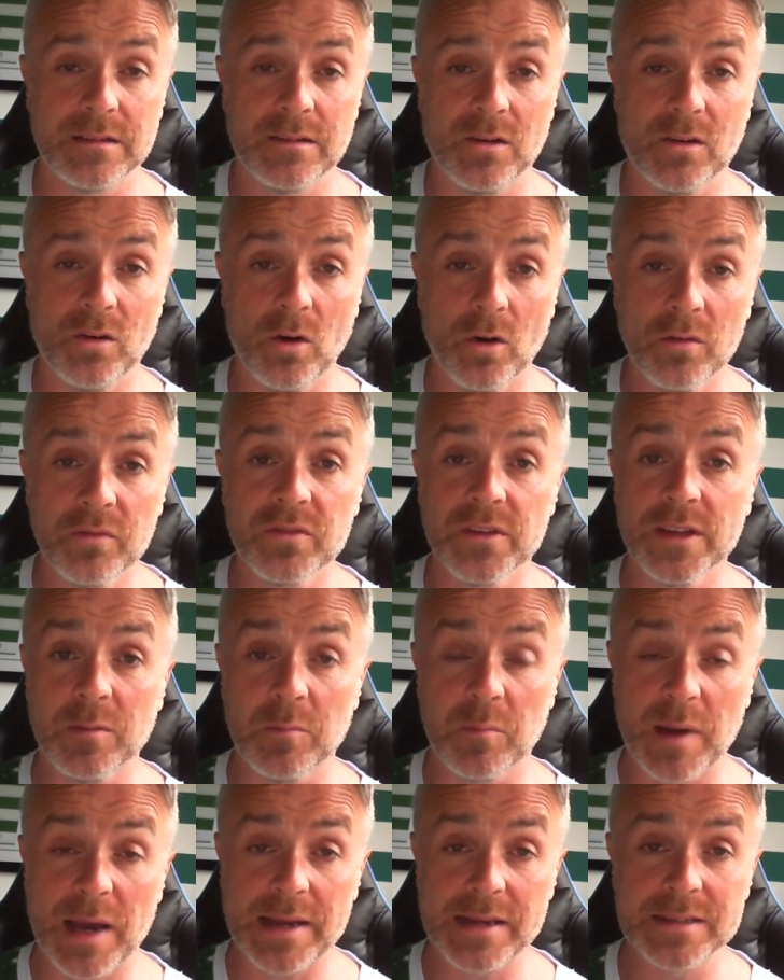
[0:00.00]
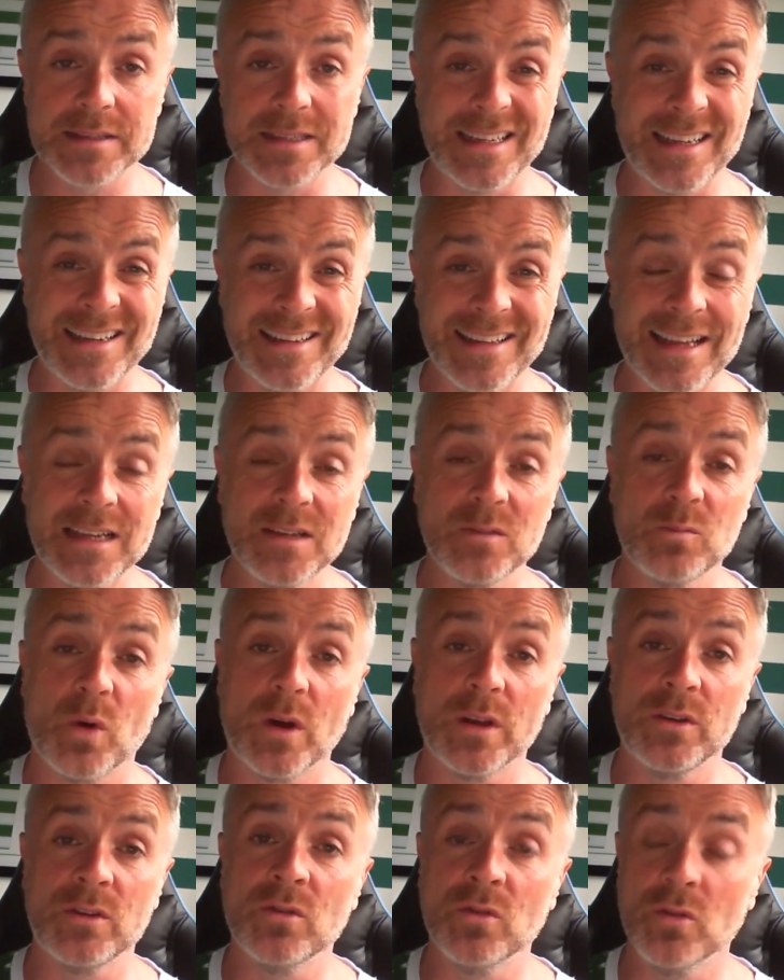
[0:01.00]
awfully embarrassing, and
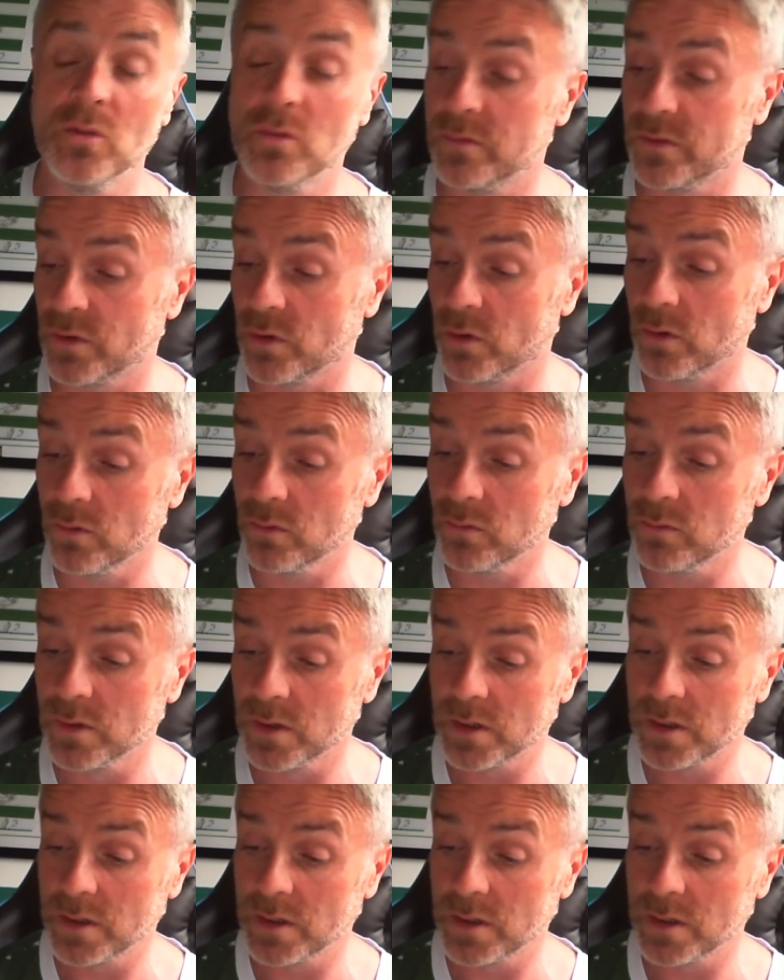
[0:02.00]
9-1 overall.